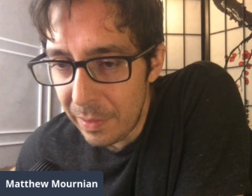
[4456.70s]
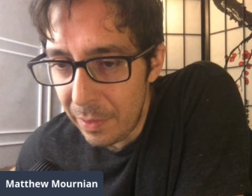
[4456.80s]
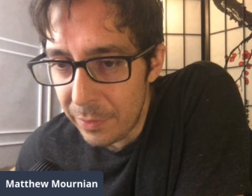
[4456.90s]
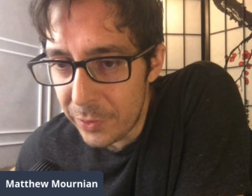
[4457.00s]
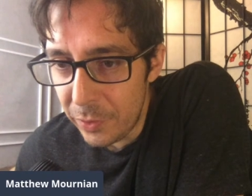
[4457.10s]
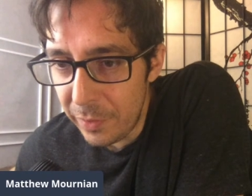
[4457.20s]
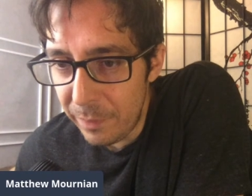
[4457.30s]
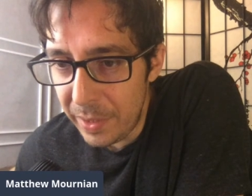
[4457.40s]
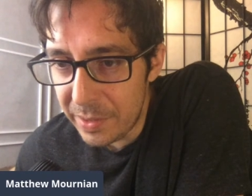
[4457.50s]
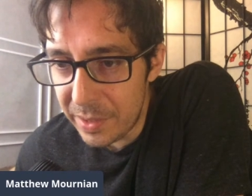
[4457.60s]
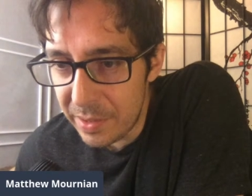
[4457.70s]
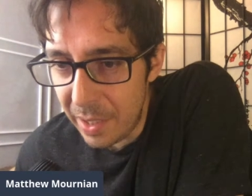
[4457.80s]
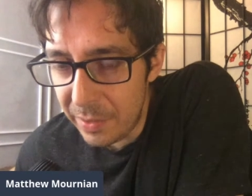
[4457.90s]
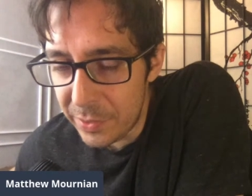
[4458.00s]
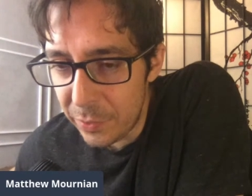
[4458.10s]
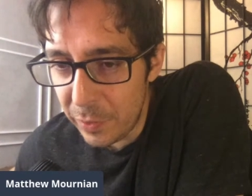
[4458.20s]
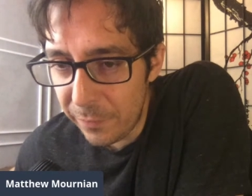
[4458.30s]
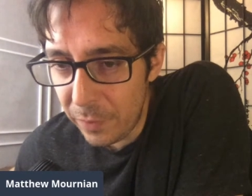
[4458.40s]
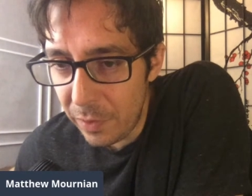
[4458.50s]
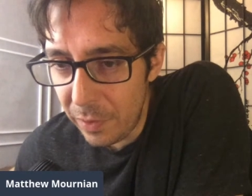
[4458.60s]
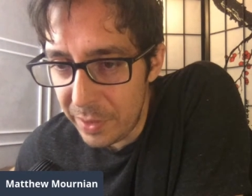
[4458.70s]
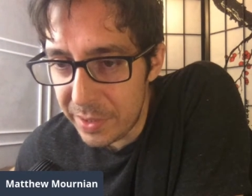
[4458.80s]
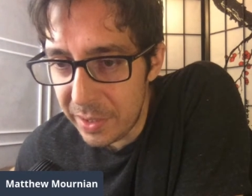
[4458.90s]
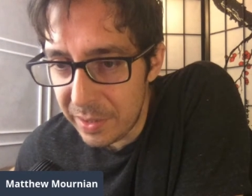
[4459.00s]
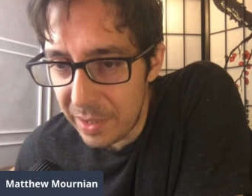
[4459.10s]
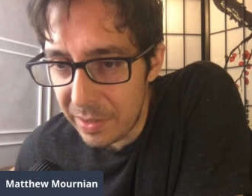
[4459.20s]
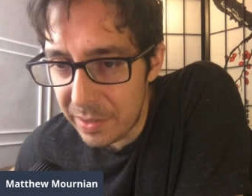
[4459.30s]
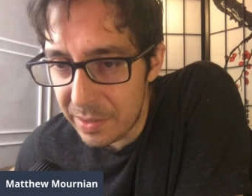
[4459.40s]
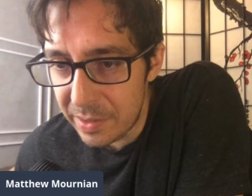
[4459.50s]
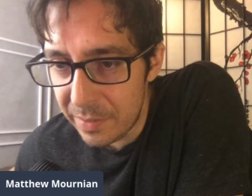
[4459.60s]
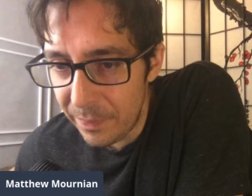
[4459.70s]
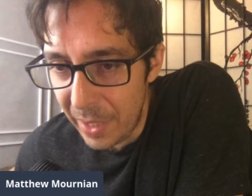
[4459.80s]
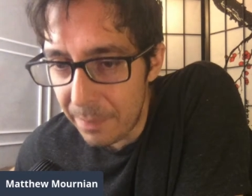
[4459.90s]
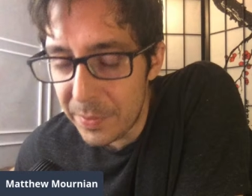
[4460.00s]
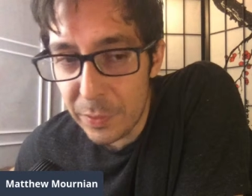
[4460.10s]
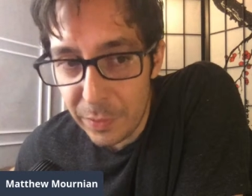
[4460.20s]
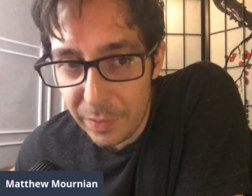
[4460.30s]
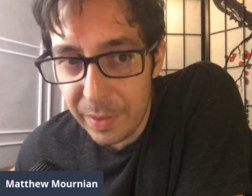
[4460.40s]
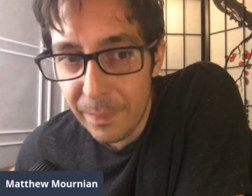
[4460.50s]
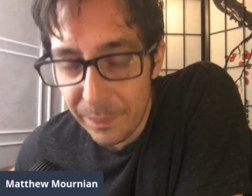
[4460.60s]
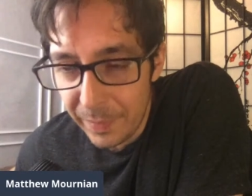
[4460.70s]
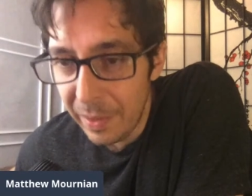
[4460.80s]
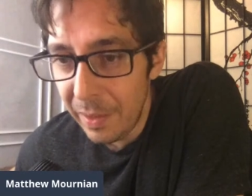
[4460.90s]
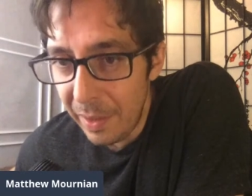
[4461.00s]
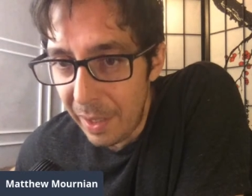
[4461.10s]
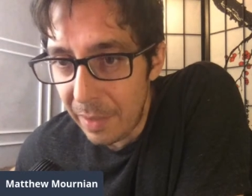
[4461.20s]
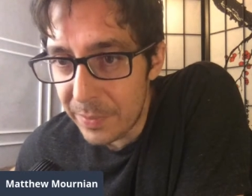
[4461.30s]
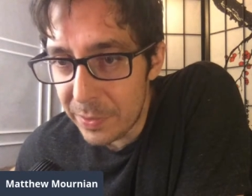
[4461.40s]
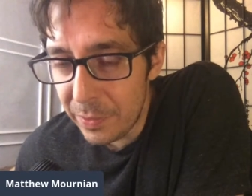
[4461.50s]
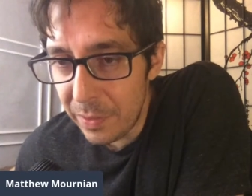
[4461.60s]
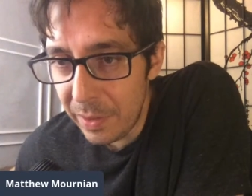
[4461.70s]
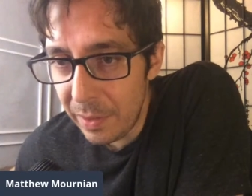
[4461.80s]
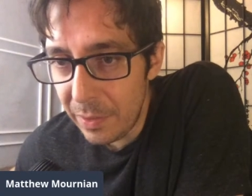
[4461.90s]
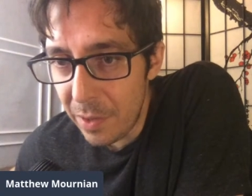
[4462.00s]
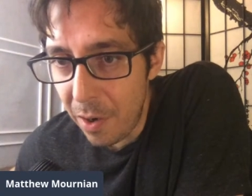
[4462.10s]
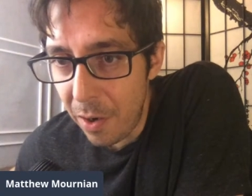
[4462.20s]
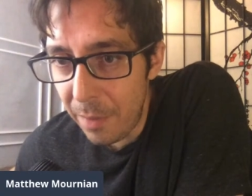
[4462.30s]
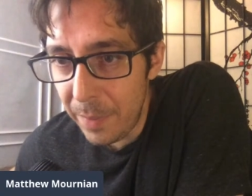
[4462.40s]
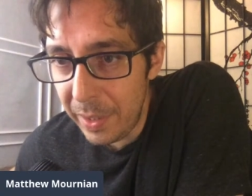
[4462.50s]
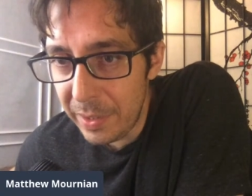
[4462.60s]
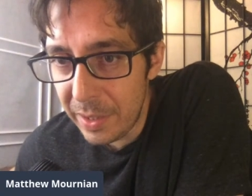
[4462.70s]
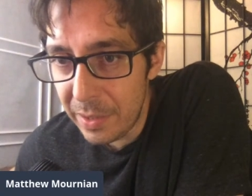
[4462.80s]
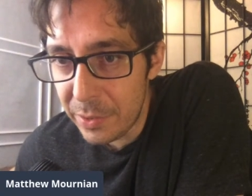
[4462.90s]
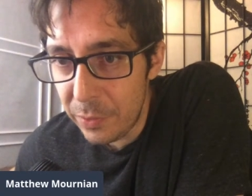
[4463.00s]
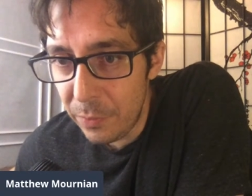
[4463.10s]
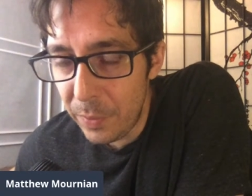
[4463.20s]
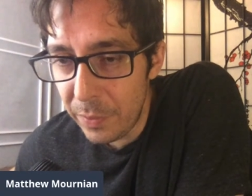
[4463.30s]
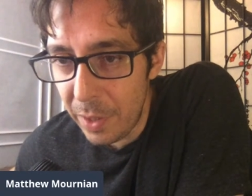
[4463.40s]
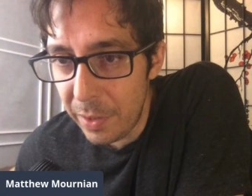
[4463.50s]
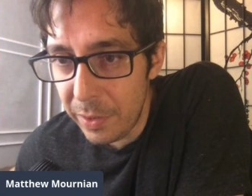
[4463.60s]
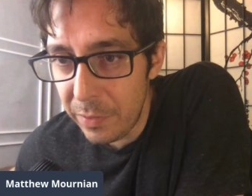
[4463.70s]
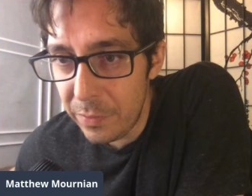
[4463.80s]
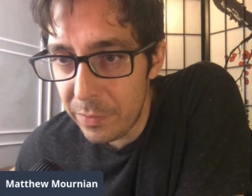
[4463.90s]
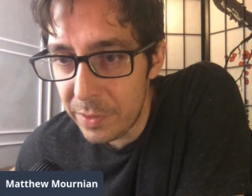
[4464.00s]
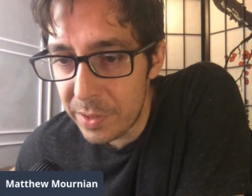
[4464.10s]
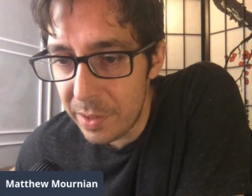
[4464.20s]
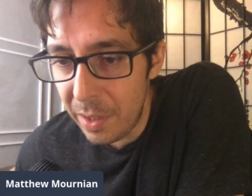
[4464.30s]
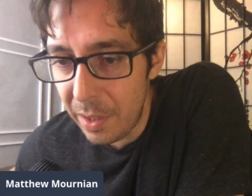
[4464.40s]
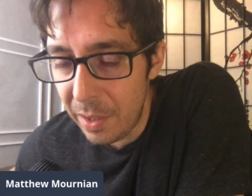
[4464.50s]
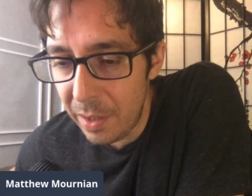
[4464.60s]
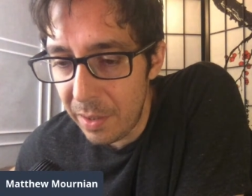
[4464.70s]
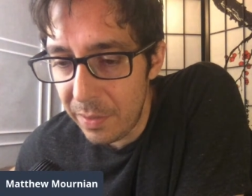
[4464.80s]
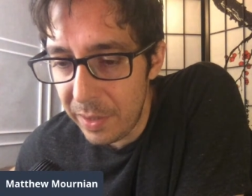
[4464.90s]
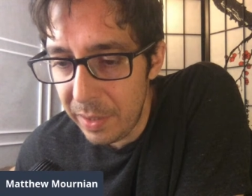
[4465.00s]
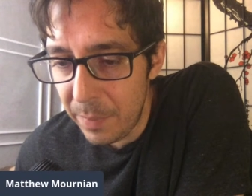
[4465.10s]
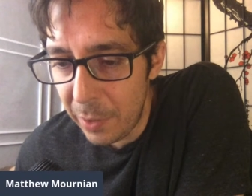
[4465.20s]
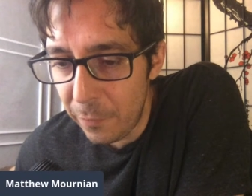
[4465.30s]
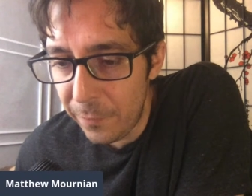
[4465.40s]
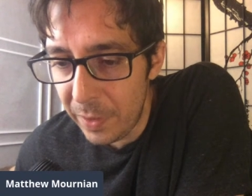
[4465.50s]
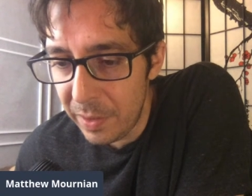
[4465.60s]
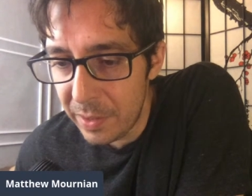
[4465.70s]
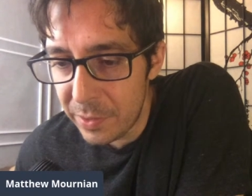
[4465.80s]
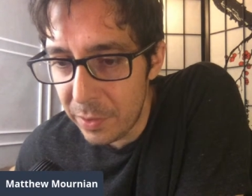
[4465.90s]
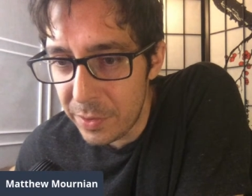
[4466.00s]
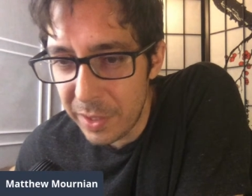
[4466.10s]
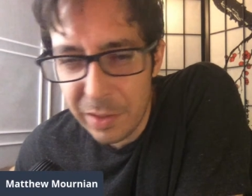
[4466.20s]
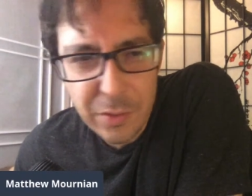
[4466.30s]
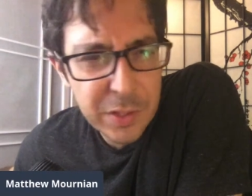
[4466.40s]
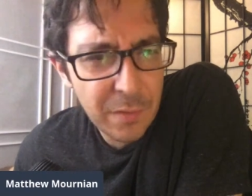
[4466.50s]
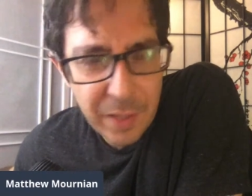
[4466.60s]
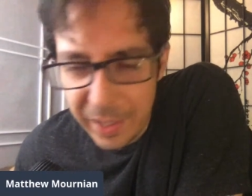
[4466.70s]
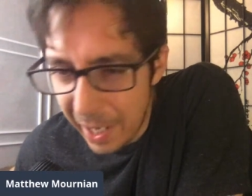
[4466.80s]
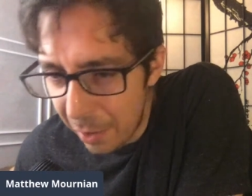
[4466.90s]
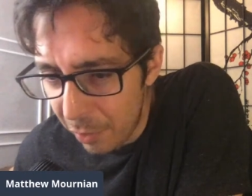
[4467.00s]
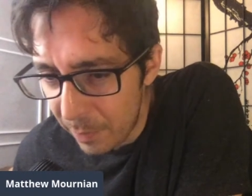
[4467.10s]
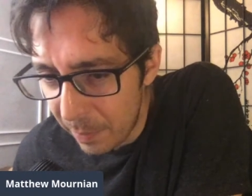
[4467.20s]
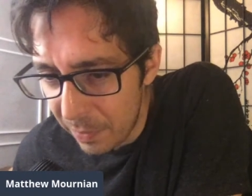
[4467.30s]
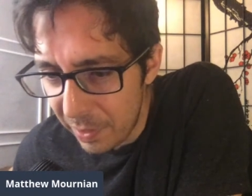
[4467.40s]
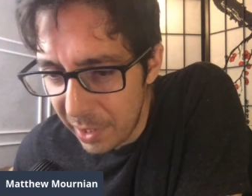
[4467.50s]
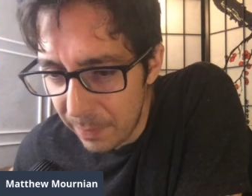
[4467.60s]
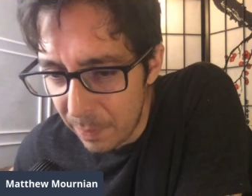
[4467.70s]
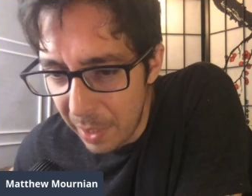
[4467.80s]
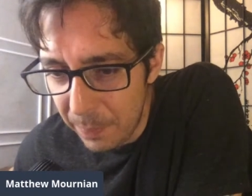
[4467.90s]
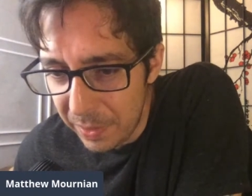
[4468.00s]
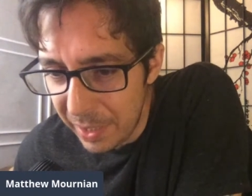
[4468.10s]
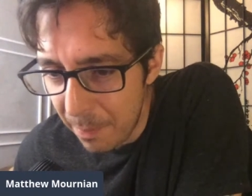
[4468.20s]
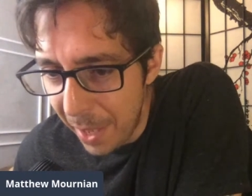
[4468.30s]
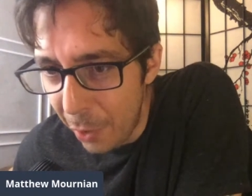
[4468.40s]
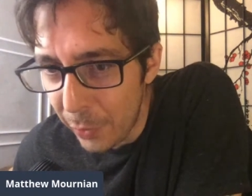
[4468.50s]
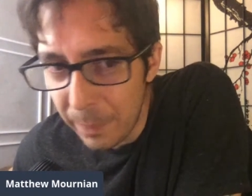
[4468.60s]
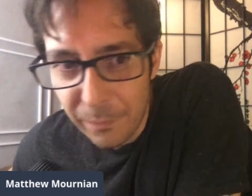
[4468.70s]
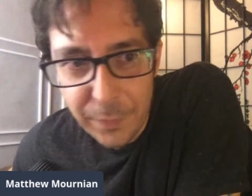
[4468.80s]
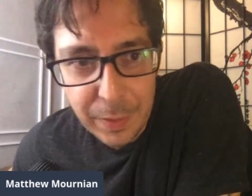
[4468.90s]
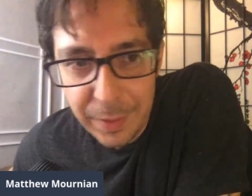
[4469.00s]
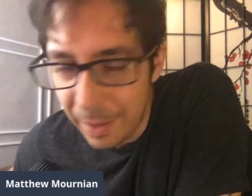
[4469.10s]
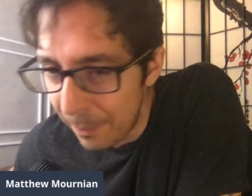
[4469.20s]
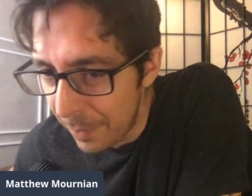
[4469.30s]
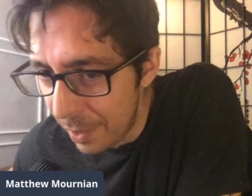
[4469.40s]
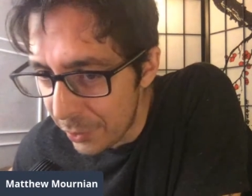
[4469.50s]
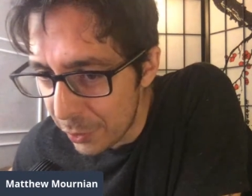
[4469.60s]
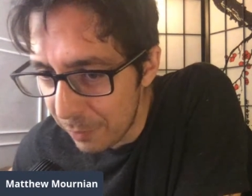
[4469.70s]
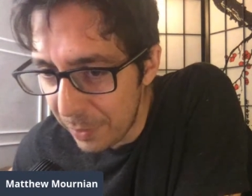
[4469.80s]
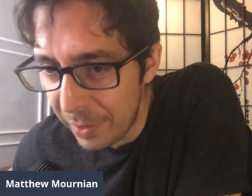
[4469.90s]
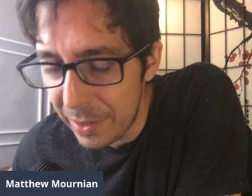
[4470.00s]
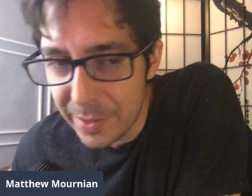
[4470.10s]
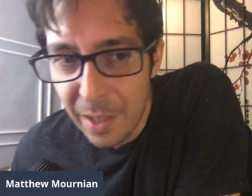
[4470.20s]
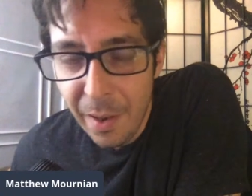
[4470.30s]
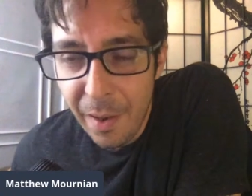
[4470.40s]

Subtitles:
Alternative Being says, I had to search for a holistic dentist. Absolutely. Absolutely. There are many dentists who will not use the metal fillings. They're using new stuff. I cannot remember the name. It might be the amalgam filling. I'm not sure what it is.